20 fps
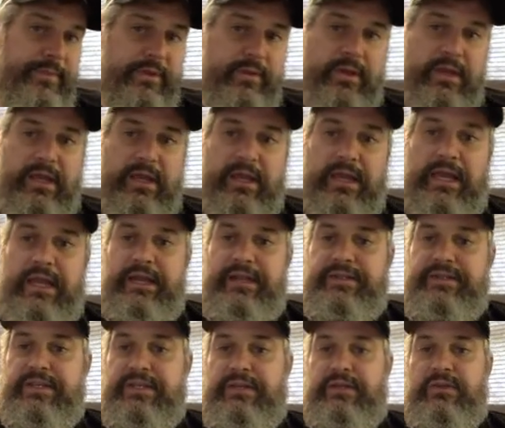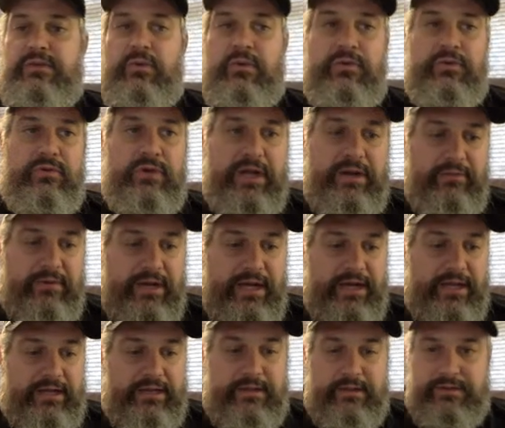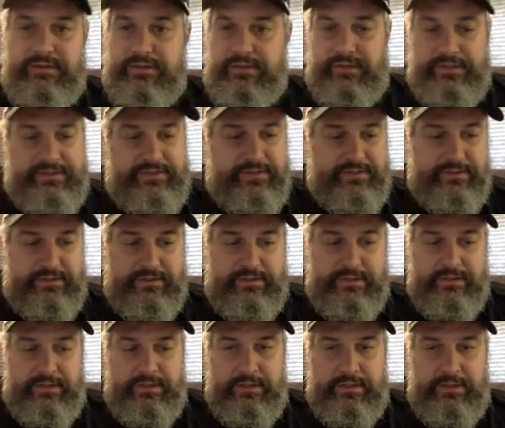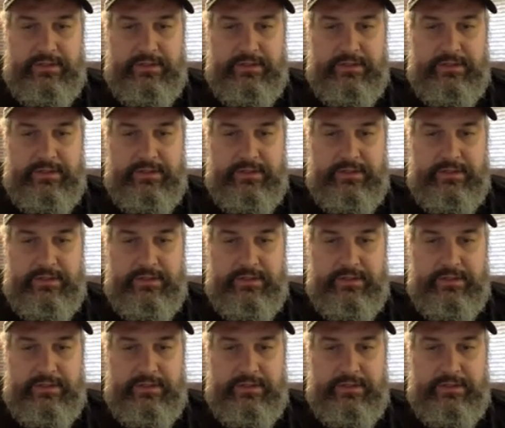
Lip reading: Yarmo. Okay, and it's in northern Iraq. So